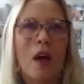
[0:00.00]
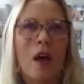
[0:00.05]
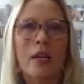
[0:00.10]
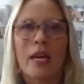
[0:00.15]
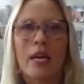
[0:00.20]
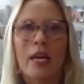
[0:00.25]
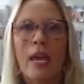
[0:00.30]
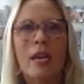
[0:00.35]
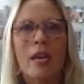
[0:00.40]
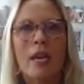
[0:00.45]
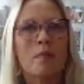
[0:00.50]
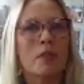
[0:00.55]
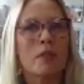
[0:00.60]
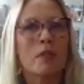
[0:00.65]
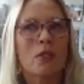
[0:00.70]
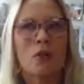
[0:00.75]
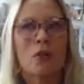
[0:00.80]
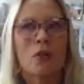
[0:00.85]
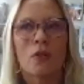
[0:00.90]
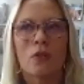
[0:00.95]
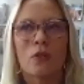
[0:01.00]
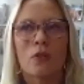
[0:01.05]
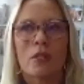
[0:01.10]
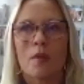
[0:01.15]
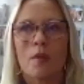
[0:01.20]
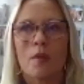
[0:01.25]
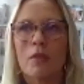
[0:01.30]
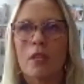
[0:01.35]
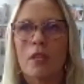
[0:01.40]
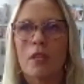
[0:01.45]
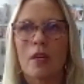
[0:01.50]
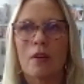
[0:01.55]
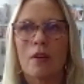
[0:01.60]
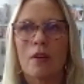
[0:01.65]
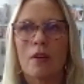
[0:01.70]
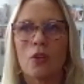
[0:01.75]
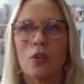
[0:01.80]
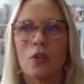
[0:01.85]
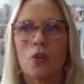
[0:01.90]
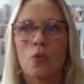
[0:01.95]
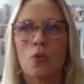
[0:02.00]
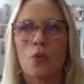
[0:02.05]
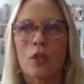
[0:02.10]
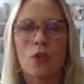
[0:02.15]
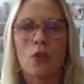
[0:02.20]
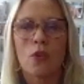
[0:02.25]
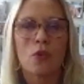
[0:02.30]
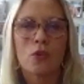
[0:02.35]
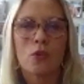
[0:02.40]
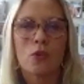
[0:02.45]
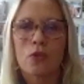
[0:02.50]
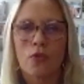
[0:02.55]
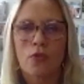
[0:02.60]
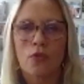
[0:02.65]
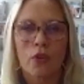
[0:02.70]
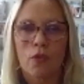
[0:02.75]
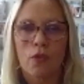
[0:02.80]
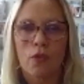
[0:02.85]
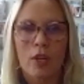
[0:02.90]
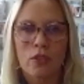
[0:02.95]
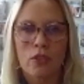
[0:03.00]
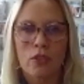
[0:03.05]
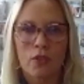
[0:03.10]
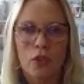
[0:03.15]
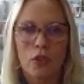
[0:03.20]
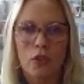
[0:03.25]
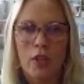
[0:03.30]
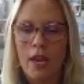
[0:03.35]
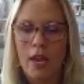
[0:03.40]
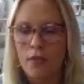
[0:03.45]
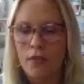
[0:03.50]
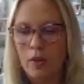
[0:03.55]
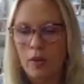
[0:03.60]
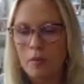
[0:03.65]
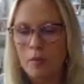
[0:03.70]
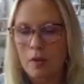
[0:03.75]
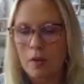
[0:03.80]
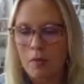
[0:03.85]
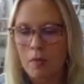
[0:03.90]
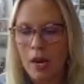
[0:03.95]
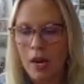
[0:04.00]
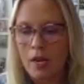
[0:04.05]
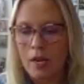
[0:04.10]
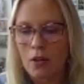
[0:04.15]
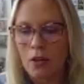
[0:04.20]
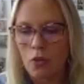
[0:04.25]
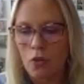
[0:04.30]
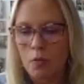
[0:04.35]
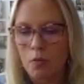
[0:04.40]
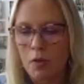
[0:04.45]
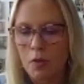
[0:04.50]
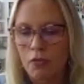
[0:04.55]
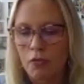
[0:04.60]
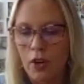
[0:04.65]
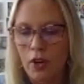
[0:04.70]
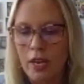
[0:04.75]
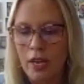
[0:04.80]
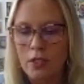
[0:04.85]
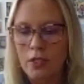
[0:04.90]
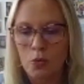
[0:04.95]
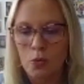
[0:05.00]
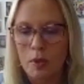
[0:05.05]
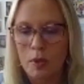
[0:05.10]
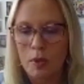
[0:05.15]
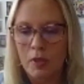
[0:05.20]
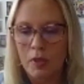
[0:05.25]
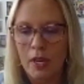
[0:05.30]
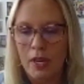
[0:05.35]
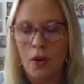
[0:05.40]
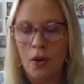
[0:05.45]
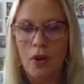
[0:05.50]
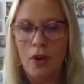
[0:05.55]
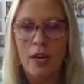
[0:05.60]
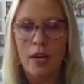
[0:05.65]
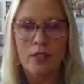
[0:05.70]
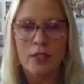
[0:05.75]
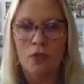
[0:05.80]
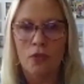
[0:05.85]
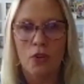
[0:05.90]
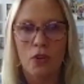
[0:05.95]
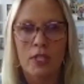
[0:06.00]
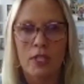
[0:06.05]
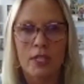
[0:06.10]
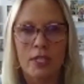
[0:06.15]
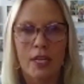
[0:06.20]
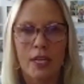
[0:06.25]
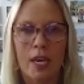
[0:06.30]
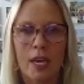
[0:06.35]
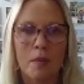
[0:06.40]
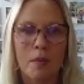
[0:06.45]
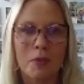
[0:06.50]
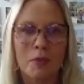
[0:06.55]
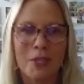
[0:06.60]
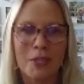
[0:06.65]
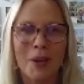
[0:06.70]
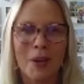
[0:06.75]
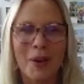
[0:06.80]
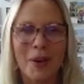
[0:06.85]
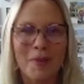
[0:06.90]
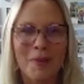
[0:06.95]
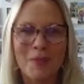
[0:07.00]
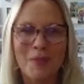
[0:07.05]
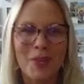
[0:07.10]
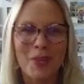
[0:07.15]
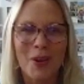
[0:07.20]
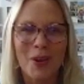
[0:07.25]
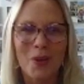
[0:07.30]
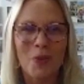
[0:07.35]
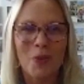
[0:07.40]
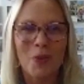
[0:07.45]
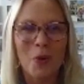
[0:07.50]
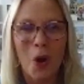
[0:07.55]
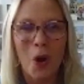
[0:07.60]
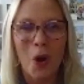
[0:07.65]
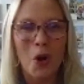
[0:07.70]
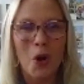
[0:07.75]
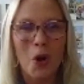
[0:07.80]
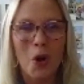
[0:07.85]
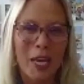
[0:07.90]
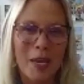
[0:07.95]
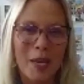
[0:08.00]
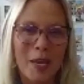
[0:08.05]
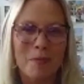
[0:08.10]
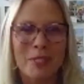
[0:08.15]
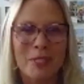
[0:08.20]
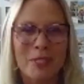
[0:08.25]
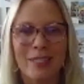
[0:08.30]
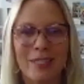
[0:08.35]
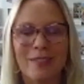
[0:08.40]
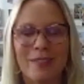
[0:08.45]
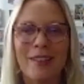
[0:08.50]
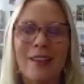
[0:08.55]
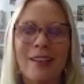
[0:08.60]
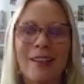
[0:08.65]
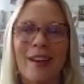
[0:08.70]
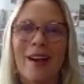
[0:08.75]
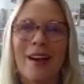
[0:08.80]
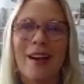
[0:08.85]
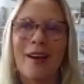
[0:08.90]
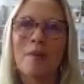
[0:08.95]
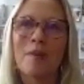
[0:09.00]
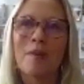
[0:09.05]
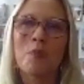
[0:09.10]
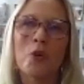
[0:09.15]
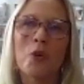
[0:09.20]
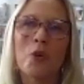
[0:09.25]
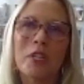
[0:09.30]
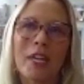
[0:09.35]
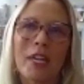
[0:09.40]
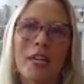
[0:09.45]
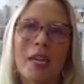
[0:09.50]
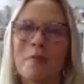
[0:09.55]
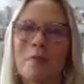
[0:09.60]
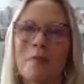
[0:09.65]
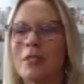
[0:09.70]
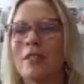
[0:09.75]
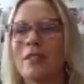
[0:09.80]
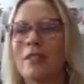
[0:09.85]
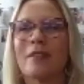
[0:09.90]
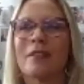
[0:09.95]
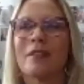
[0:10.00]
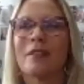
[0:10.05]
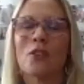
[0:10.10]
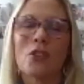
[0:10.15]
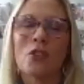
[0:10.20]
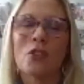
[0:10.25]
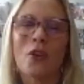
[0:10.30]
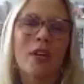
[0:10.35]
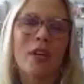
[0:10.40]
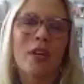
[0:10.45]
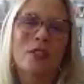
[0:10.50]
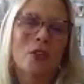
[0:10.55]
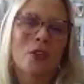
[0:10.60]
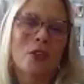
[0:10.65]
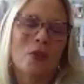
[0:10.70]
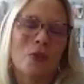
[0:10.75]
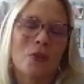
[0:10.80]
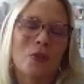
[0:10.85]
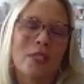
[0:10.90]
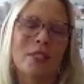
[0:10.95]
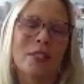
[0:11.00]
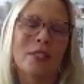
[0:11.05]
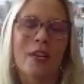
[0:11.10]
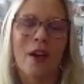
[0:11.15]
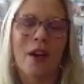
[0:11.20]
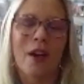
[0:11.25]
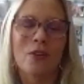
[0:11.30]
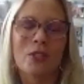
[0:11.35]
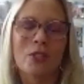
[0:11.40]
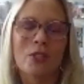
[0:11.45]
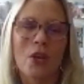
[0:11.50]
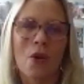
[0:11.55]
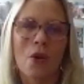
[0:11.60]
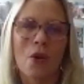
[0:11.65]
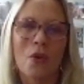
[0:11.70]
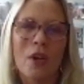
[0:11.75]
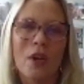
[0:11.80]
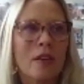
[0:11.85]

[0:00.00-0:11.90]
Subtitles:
games are something that you can use for the rest of your life. I mean, my group of friends, we play all kinds of crazy games, card games and board games, and there's all kinds of good ones now. So